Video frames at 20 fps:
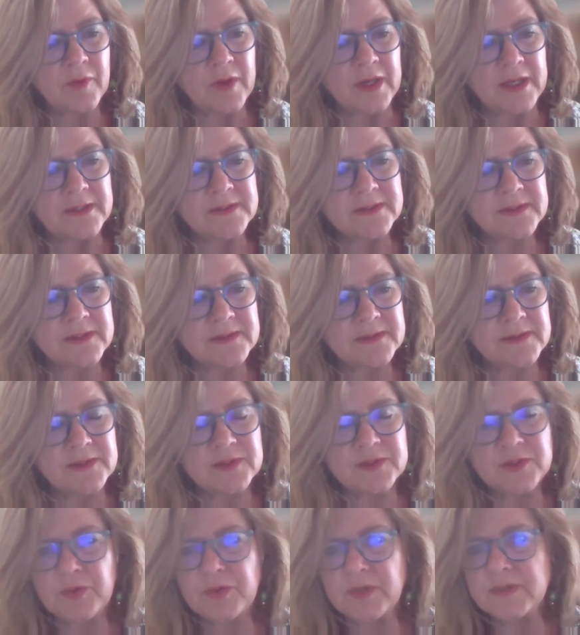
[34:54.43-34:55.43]
for instance, the
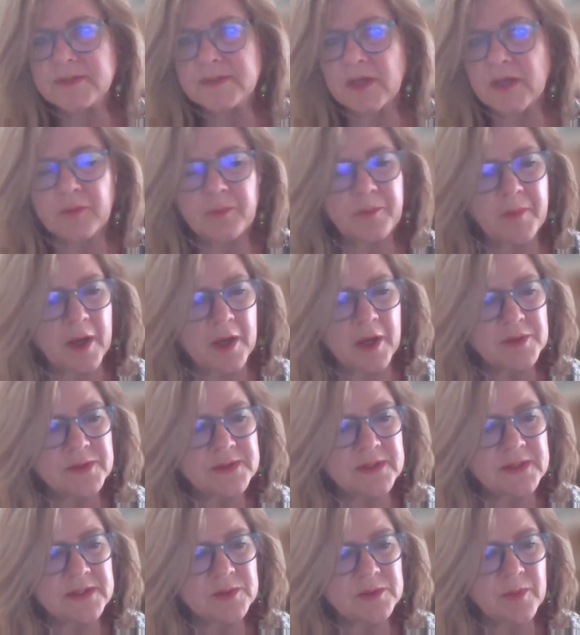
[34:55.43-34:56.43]
students on
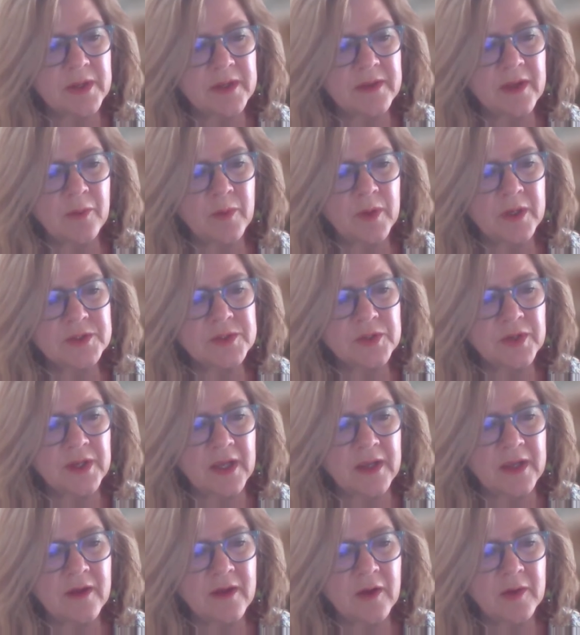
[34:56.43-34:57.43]
posters, where they work
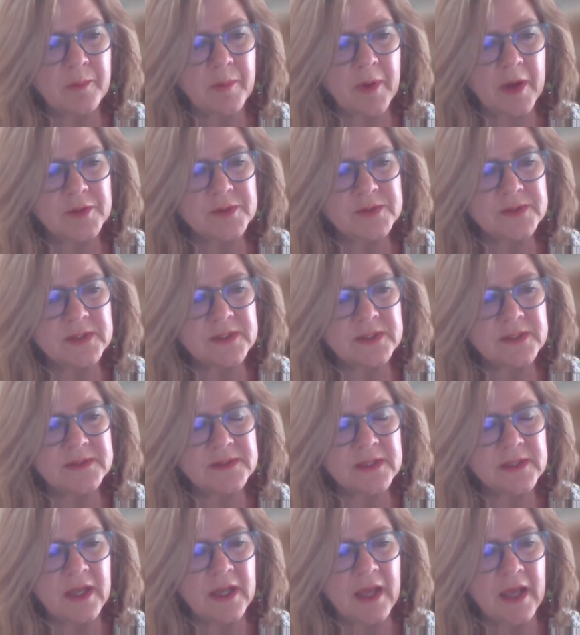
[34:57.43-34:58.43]
together on posters,